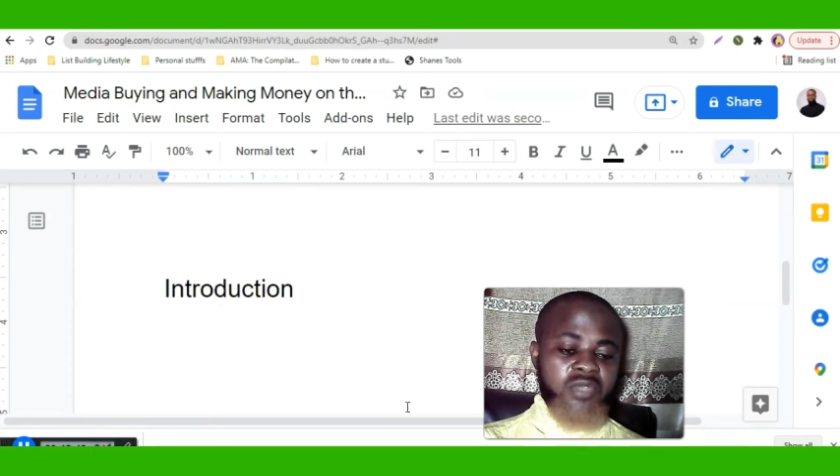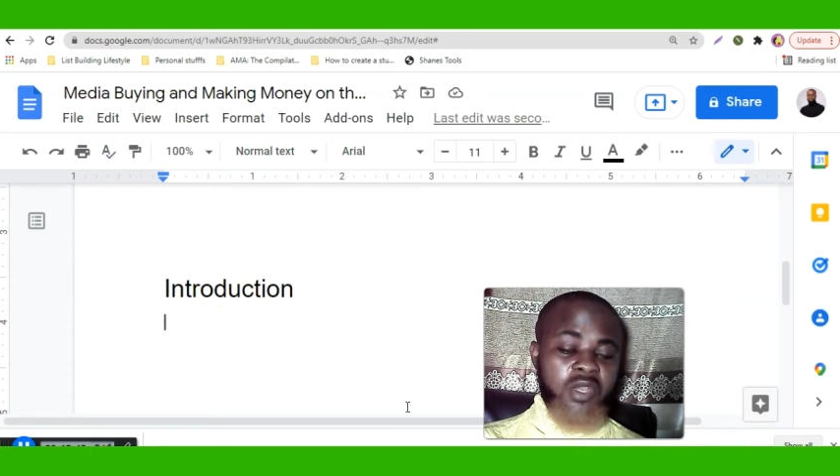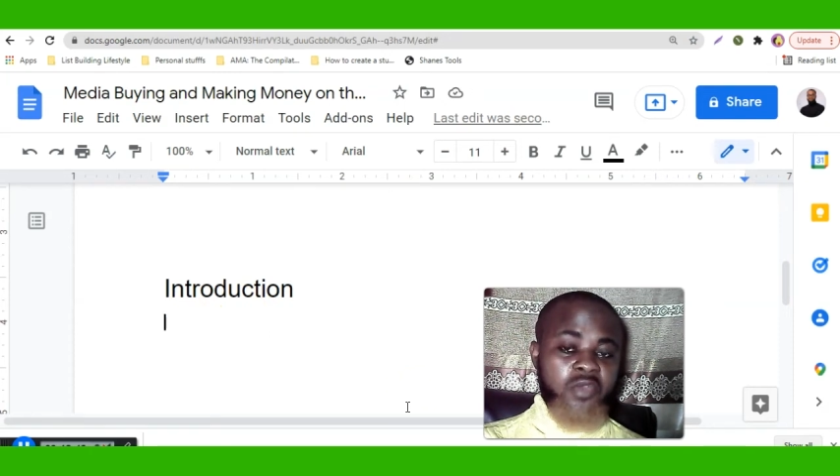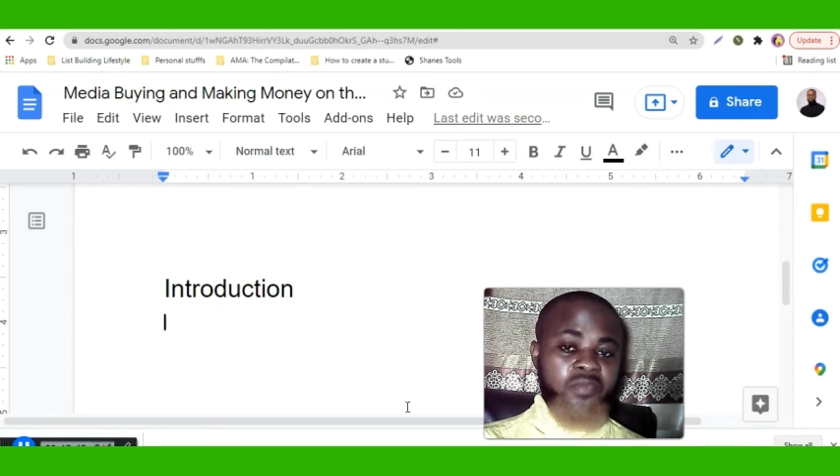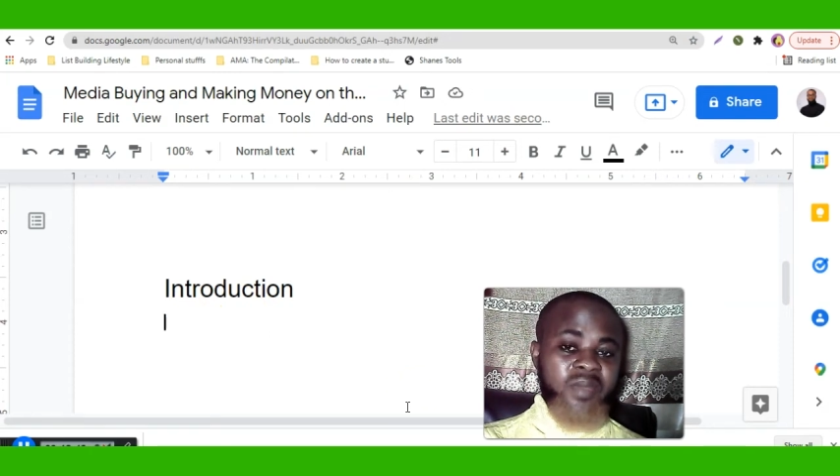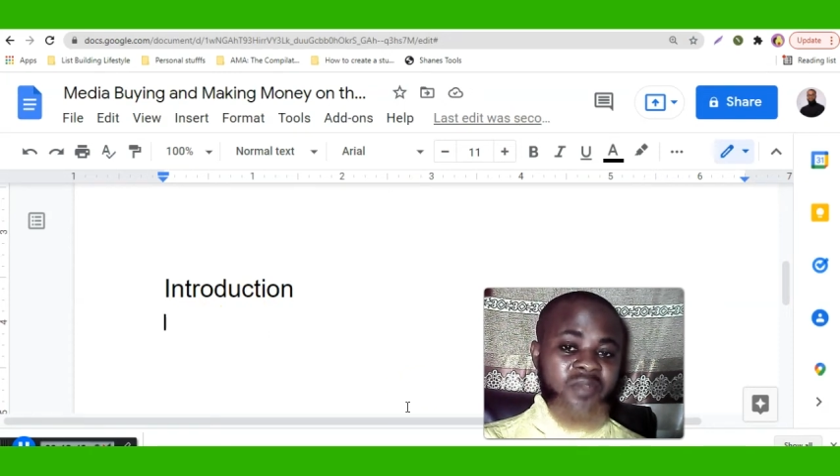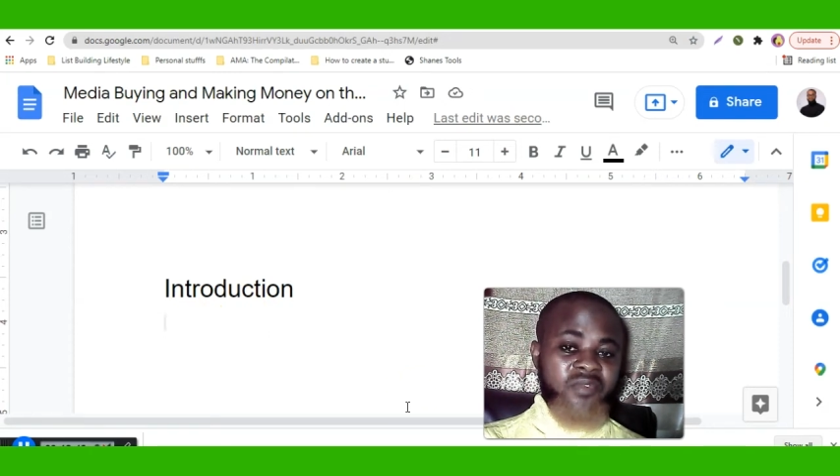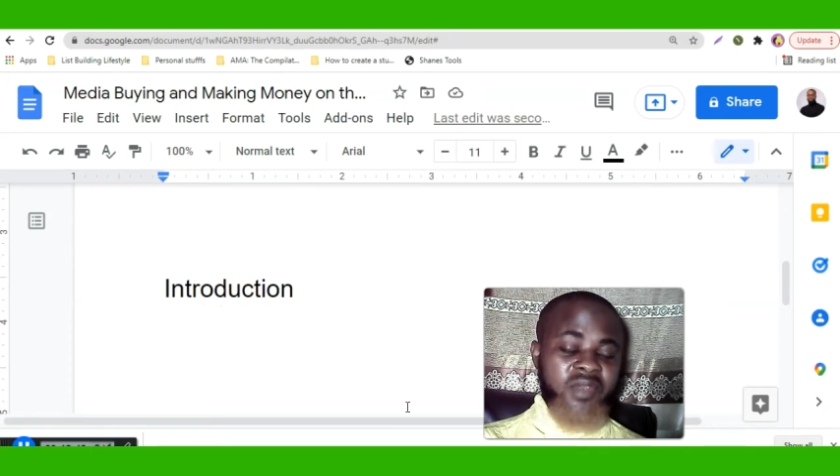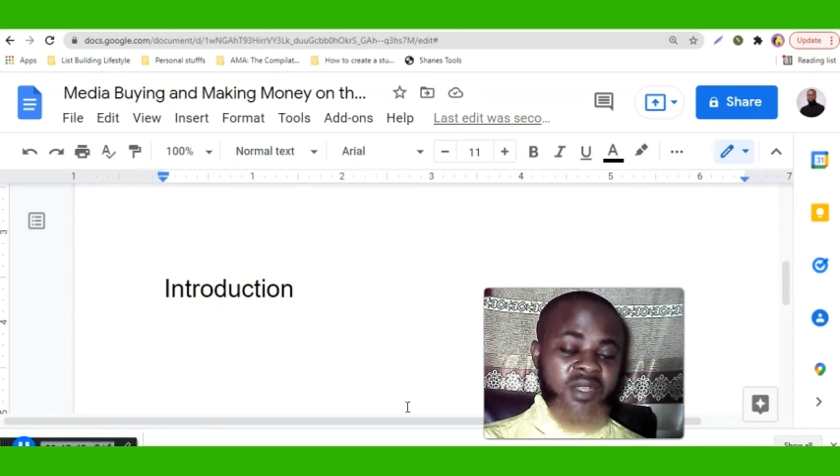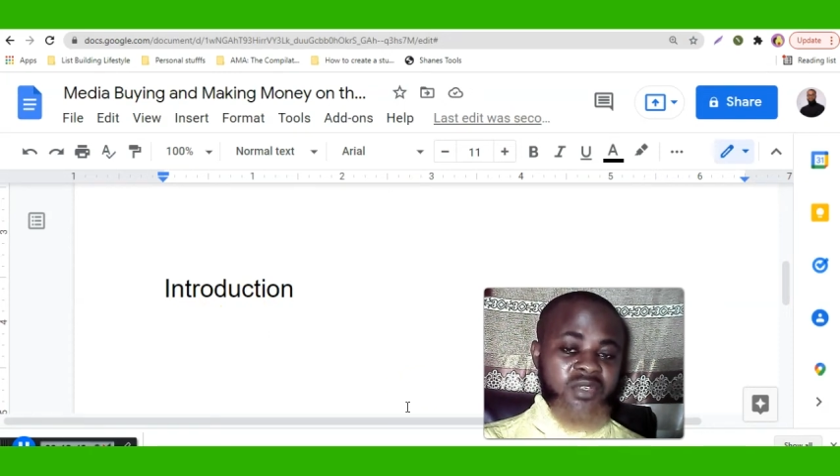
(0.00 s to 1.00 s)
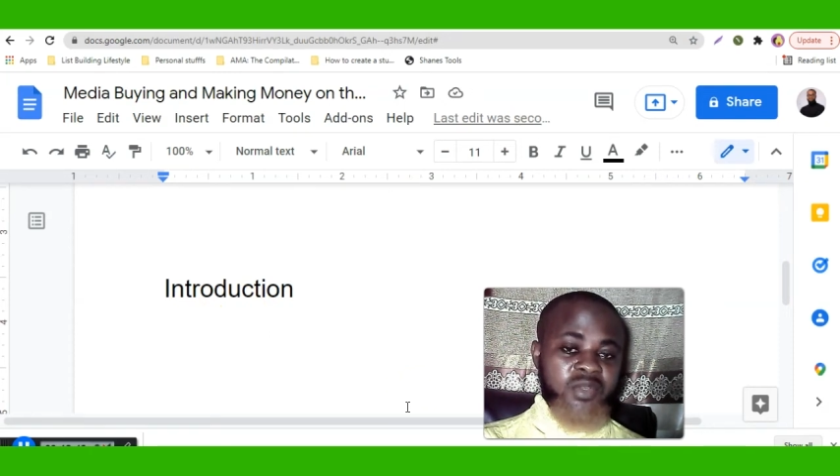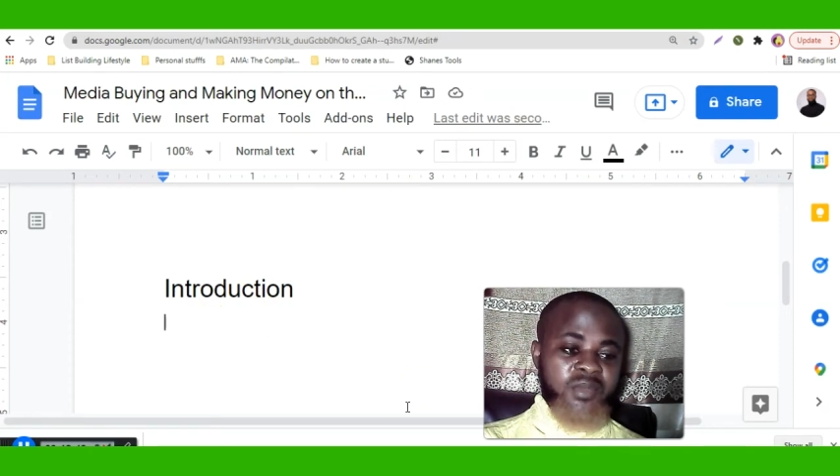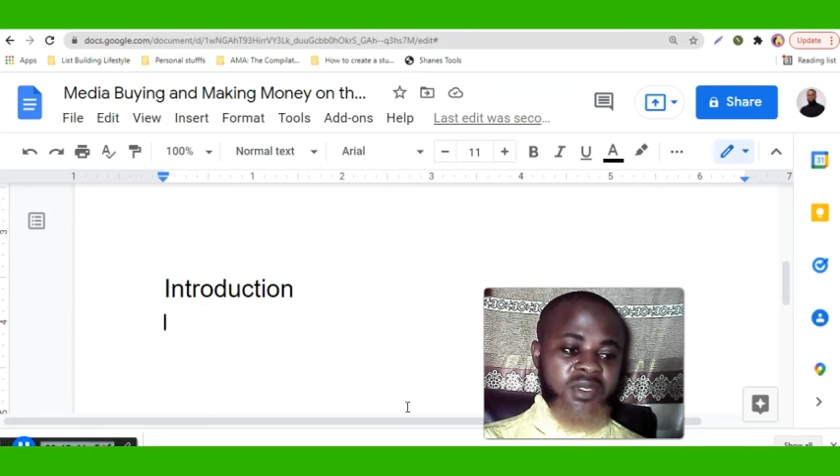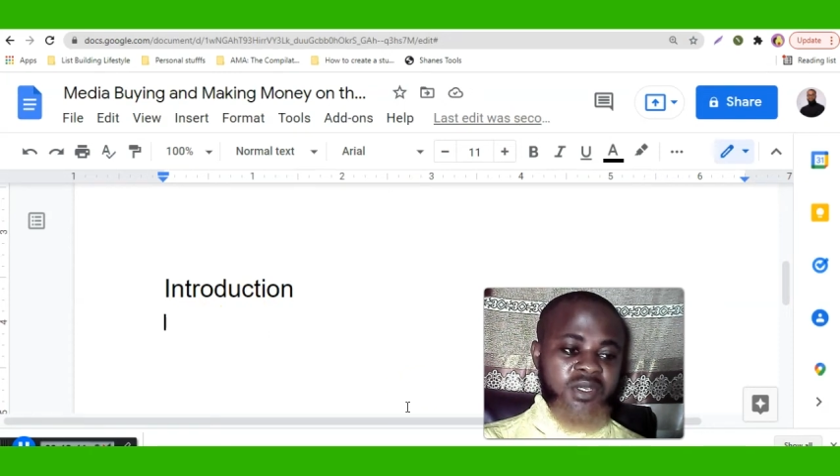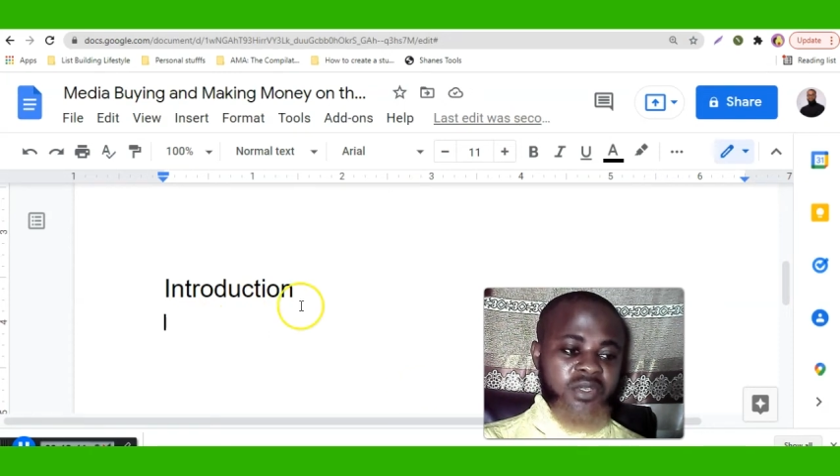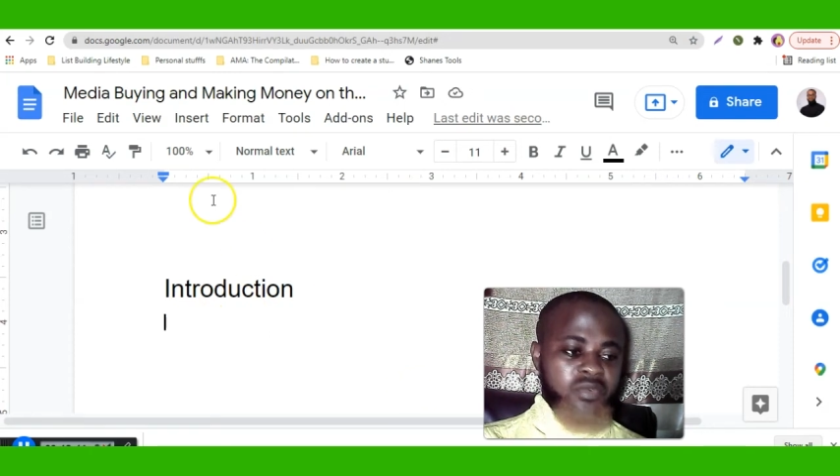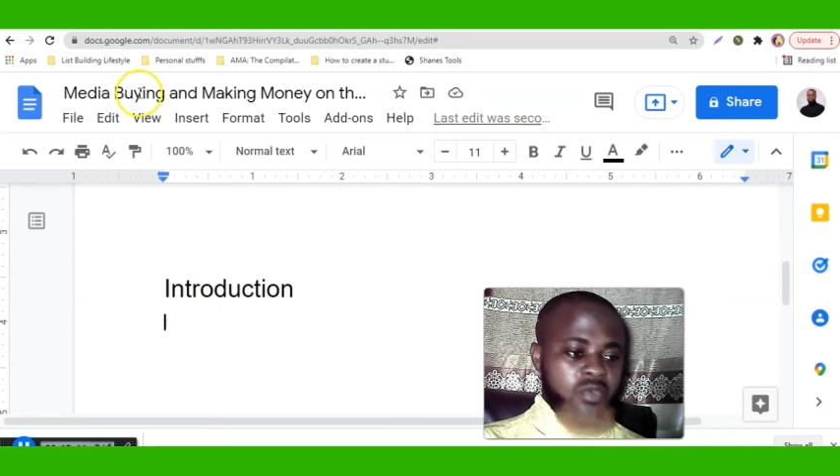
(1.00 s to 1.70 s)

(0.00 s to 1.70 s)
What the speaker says: I hope you have learned something new.